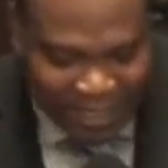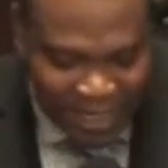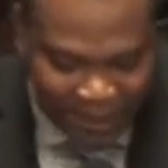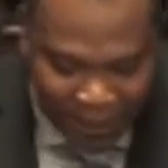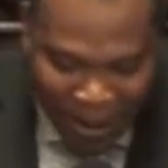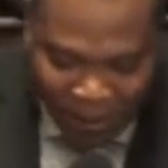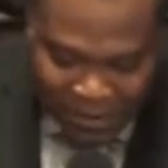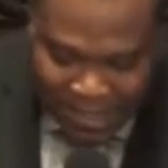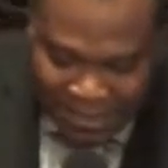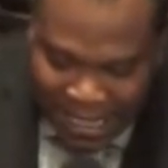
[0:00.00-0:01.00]
that the Bible
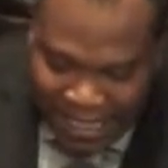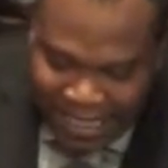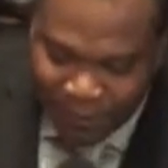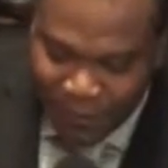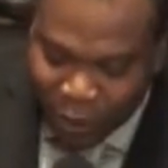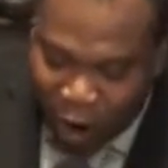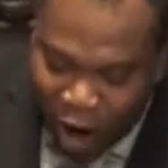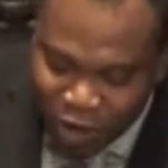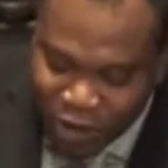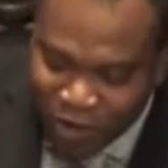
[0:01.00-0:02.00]
says that he said,
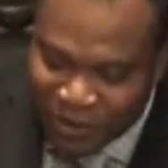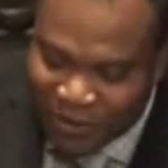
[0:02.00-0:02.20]
because